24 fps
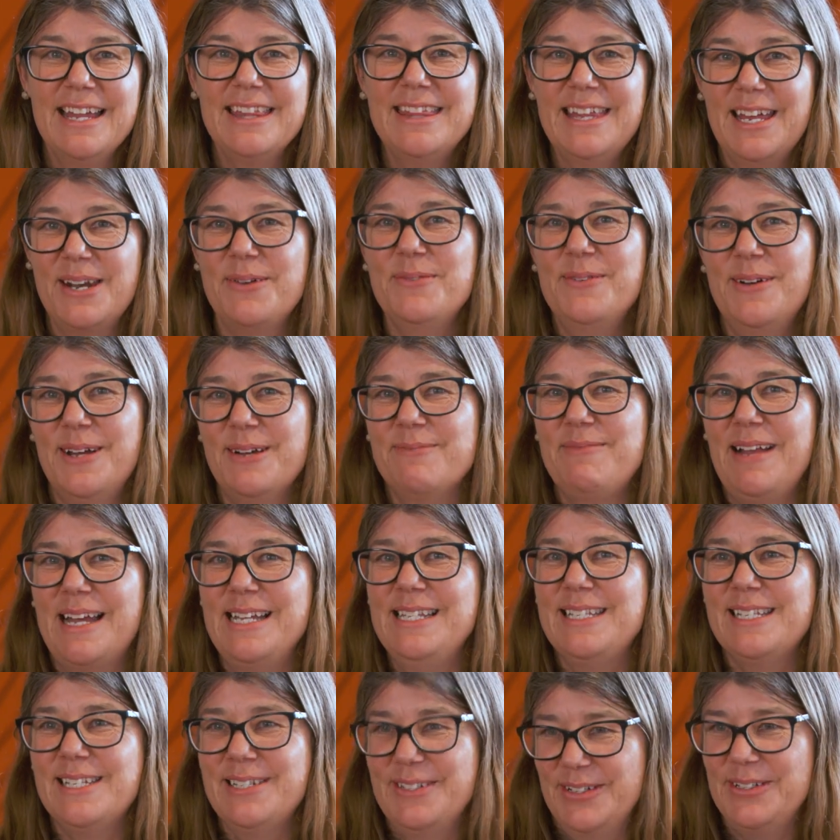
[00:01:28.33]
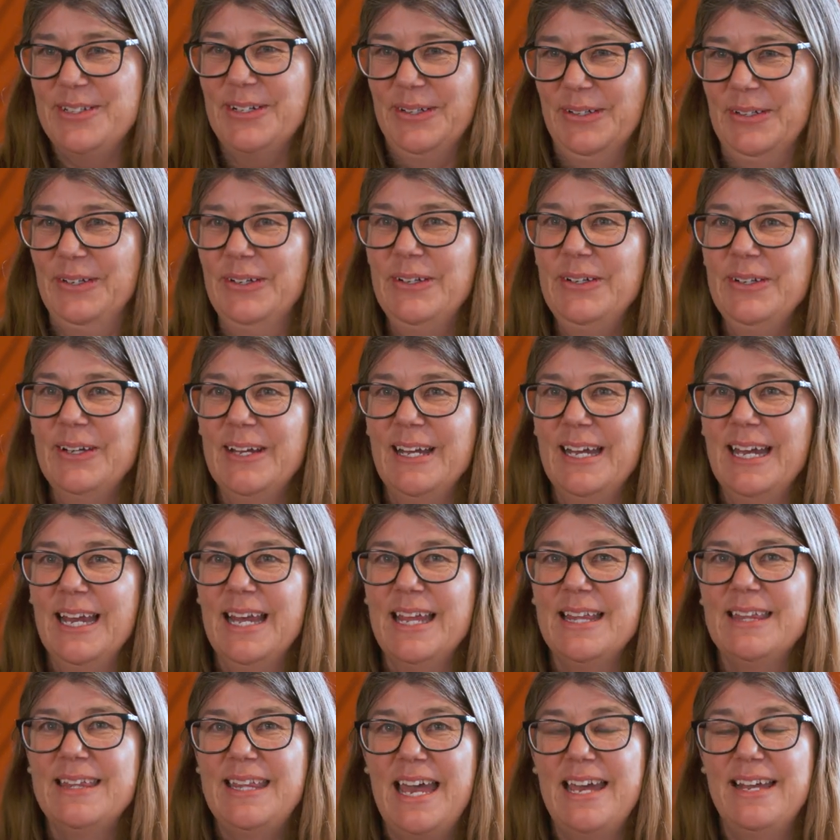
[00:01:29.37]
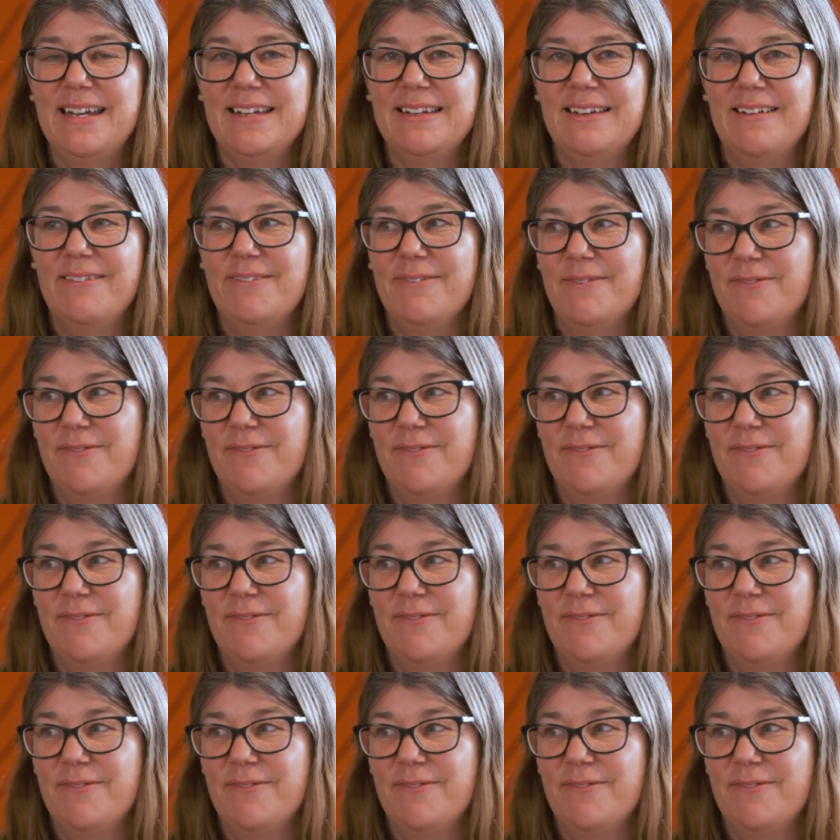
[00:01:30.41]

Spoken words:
that a workplace can do that,